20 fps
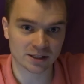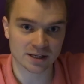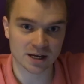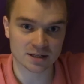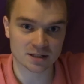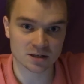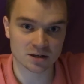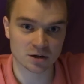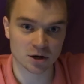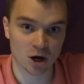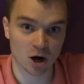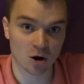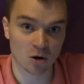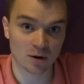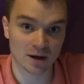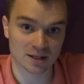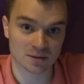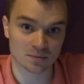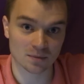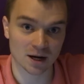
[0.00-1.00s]
doesn't know
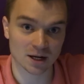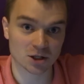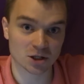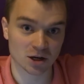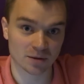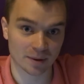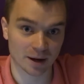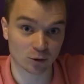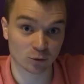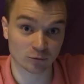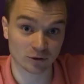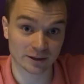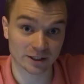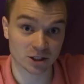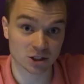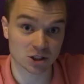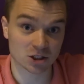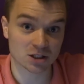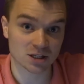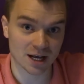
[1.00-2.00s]
as much about
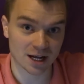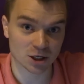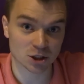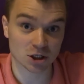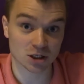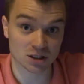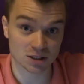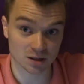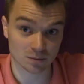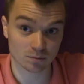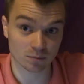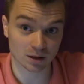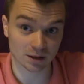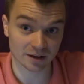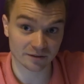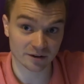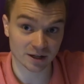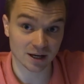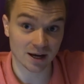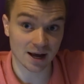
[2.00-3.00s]
religious tensions in
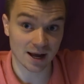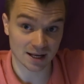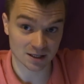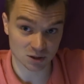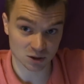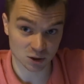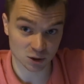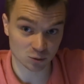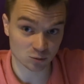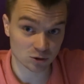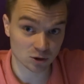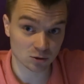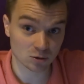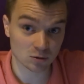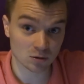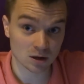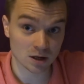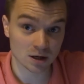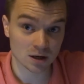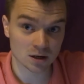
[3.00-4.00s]
Bolivia as you
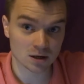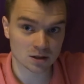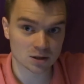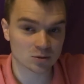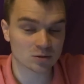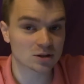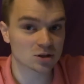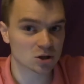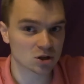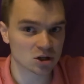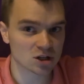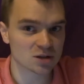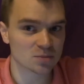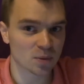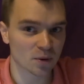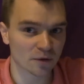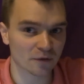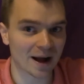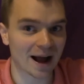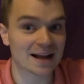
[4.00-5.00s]
do, so it's good to
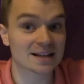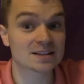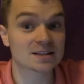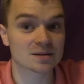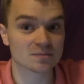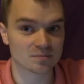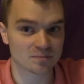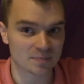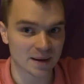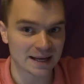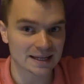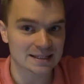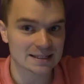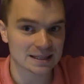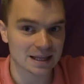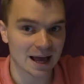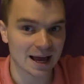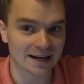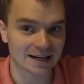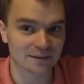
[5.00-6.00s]
provide some
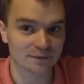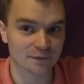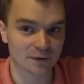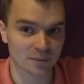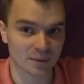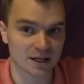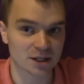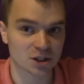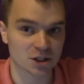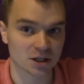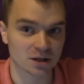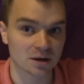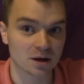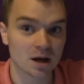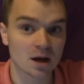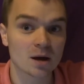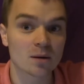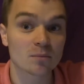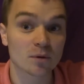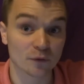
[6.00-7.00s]
baseline information
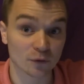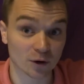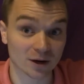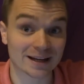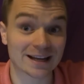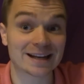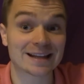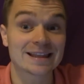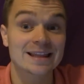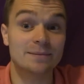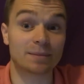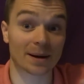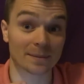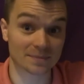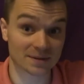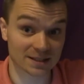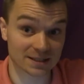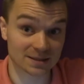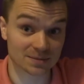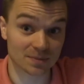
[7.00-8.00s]
before getting them
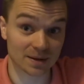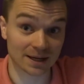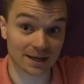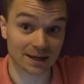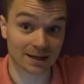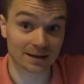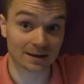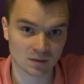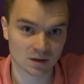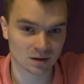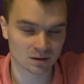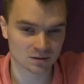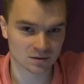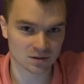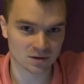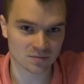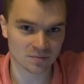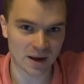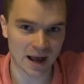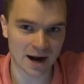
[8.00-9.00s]
up to speed. So
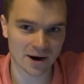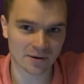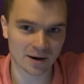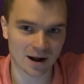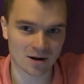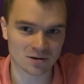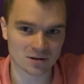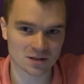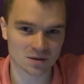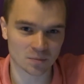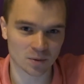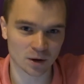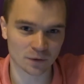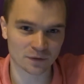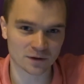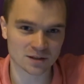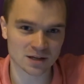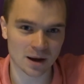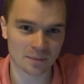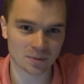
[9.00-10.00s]
the background is a
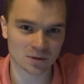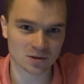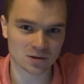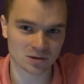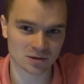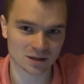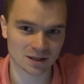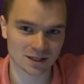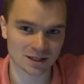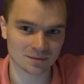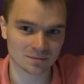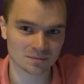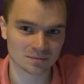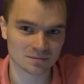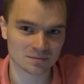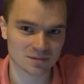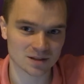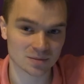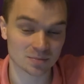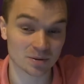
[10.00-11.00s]
perfect opportunity
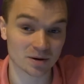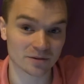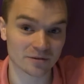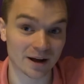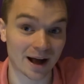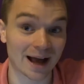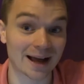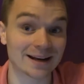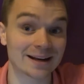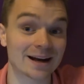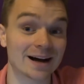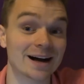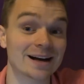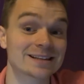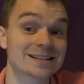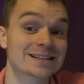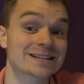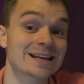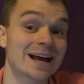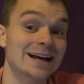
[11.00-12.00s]
to provide a
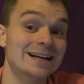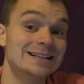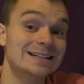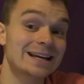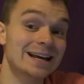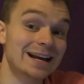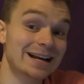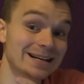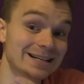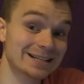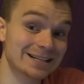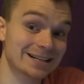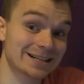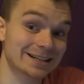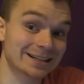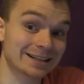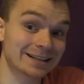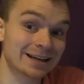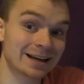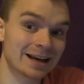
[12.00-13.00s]

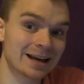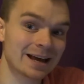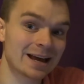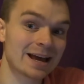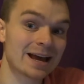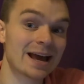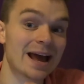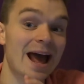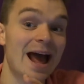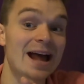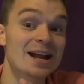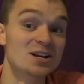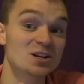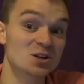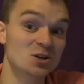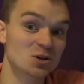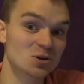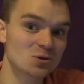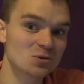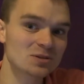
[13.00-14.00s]
citation and
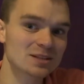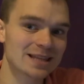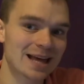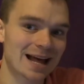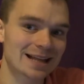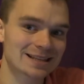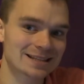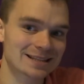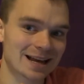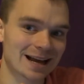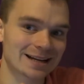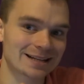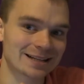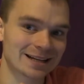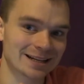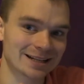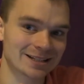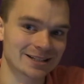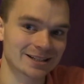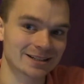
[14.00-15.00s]
use that
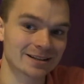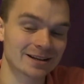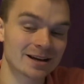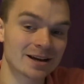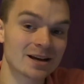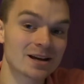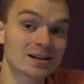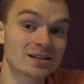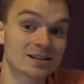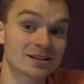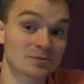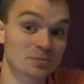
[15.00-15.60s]
citation to